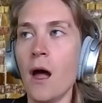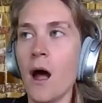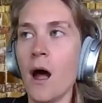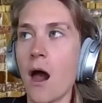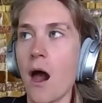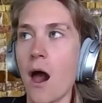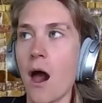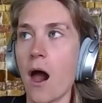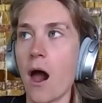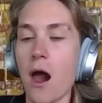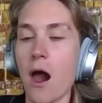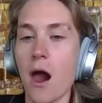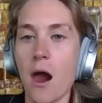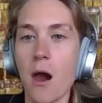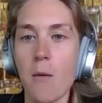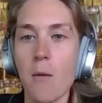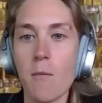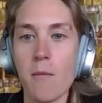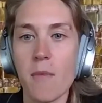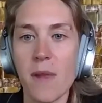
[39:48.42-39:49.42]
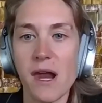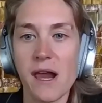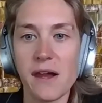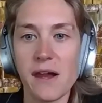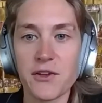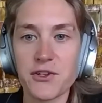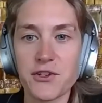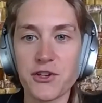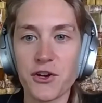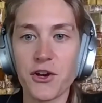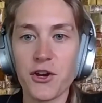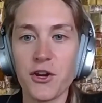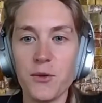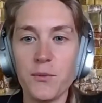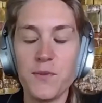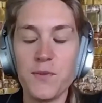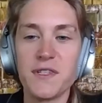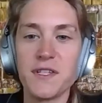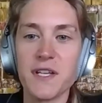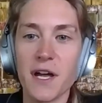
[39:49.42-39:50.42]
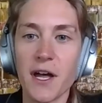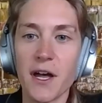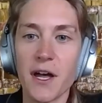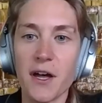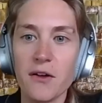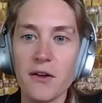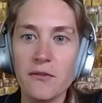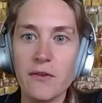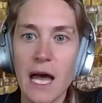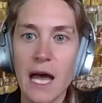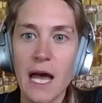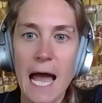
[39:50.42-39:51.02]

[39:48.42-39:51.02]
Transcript: In terms of